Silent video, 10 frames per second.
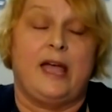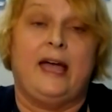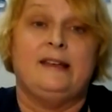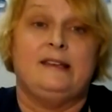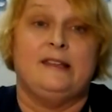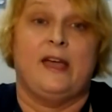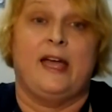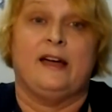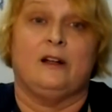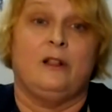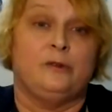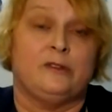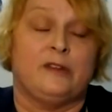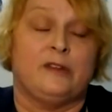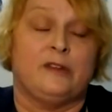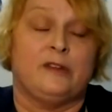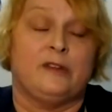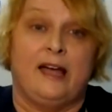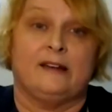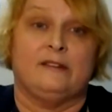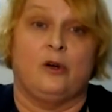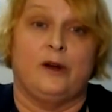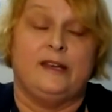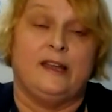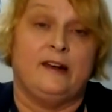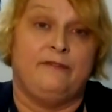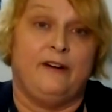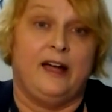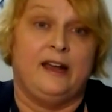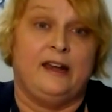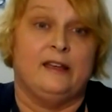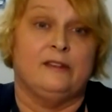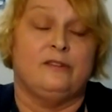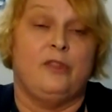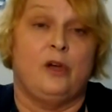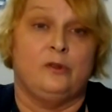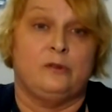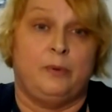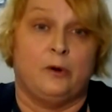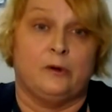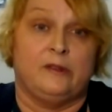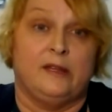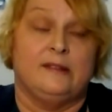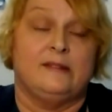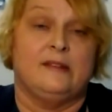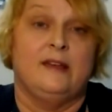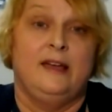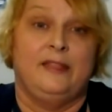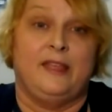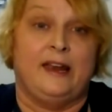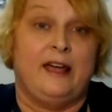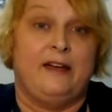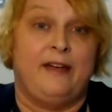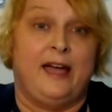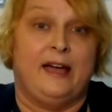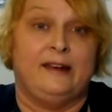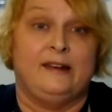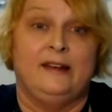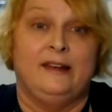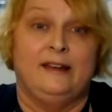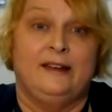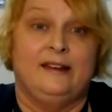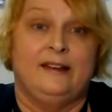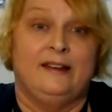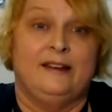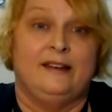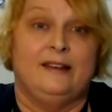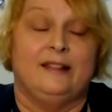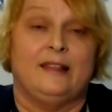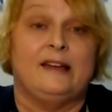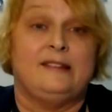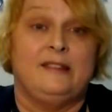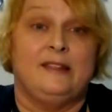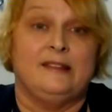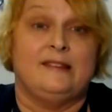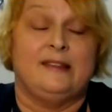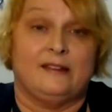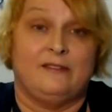To add to that, close contacts are identified as those persons that have had less than 6